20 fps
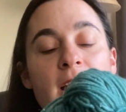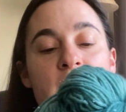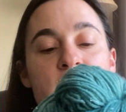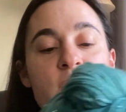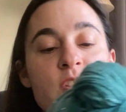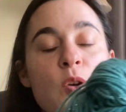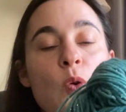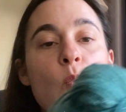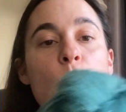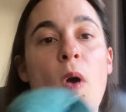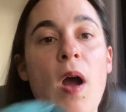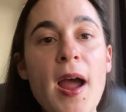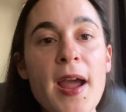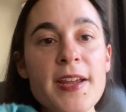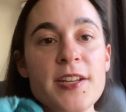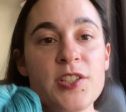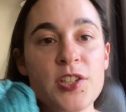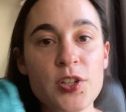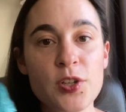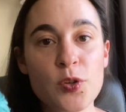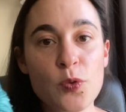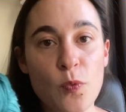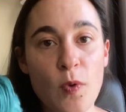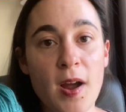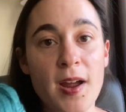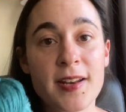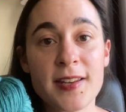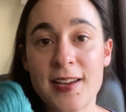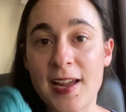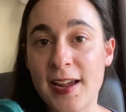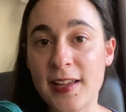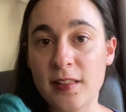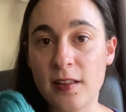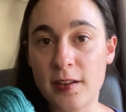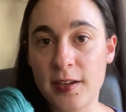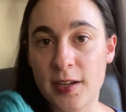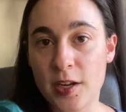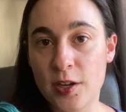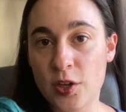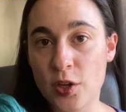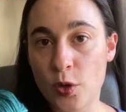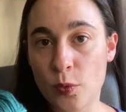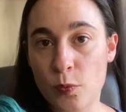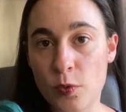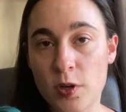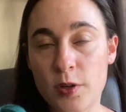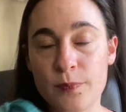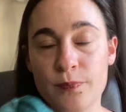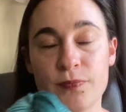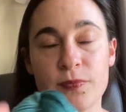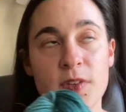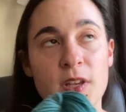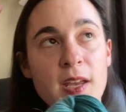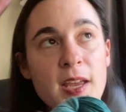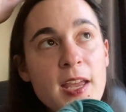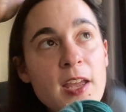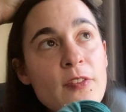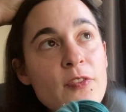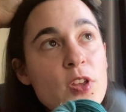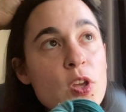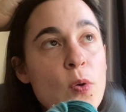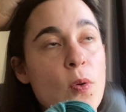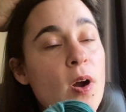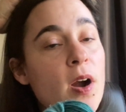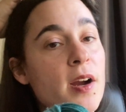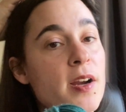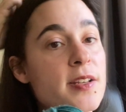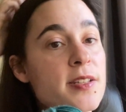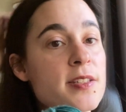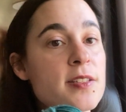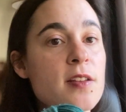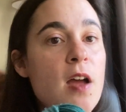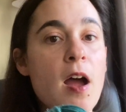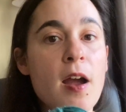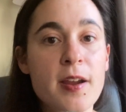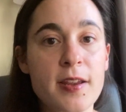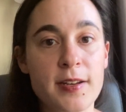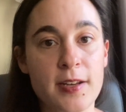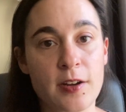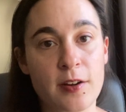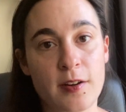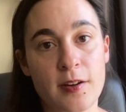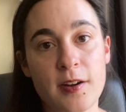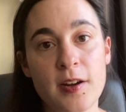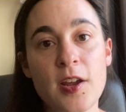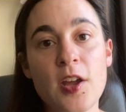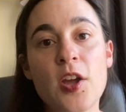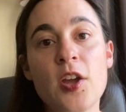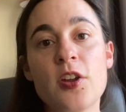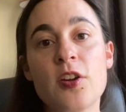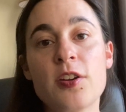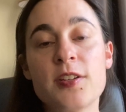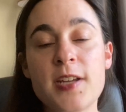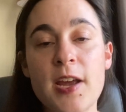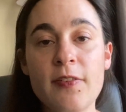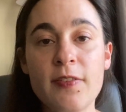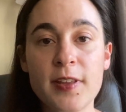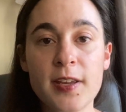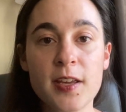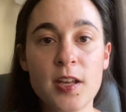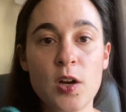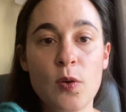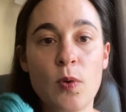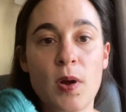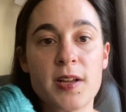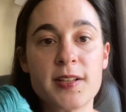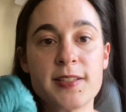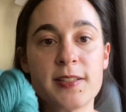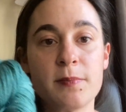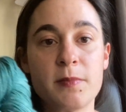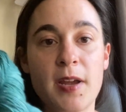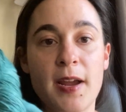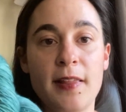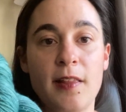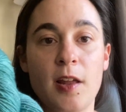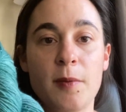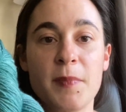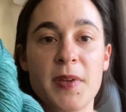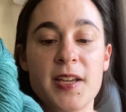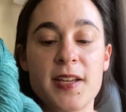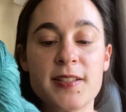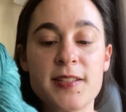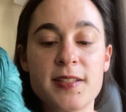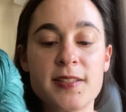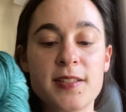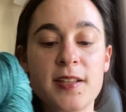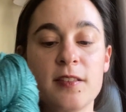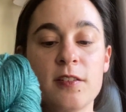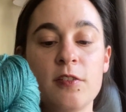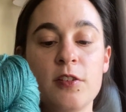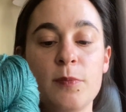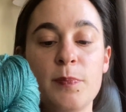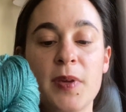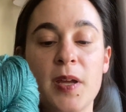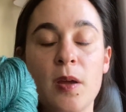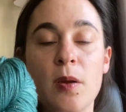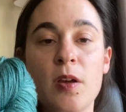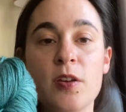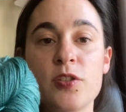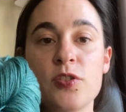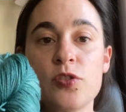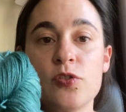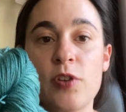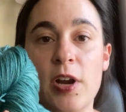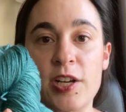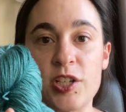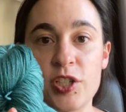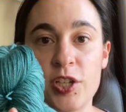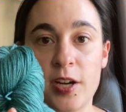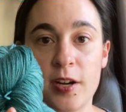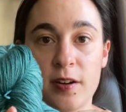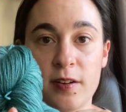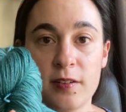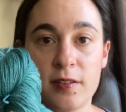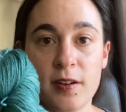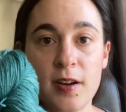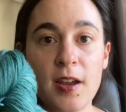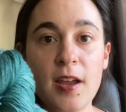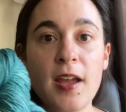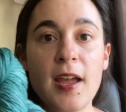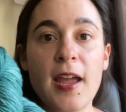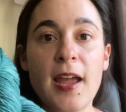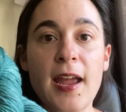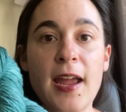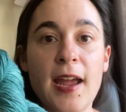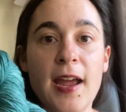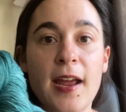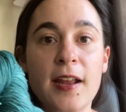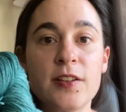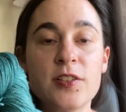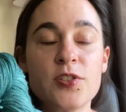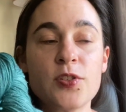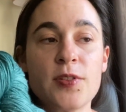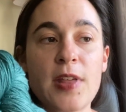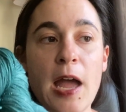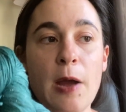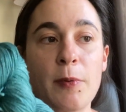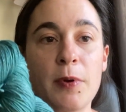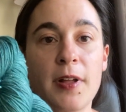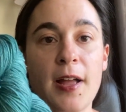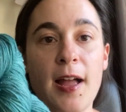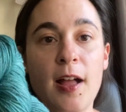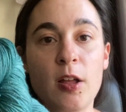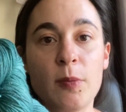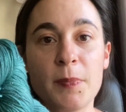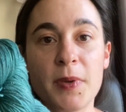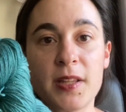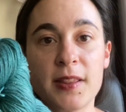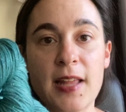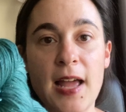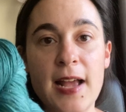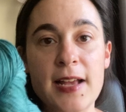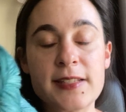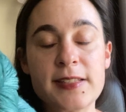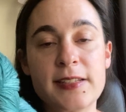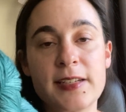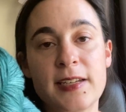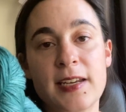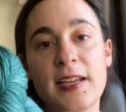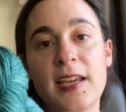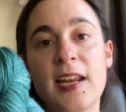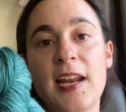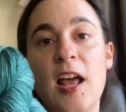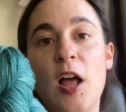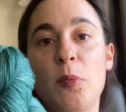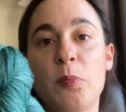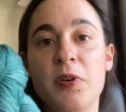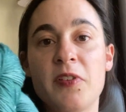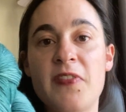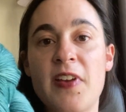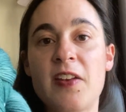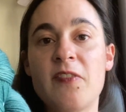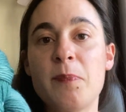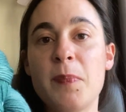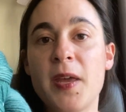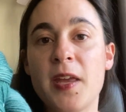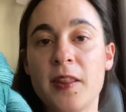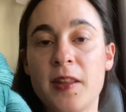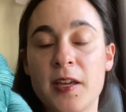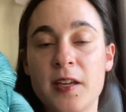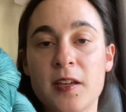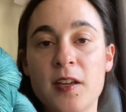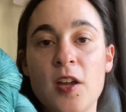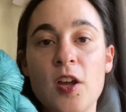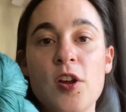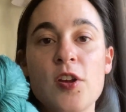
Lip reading: So why do you want nylon in your wool? If you are a sock knitter, you're definitely going to want some nylon because it's a little bit stretchier. And so that will help it last, and it can help prevent pilling.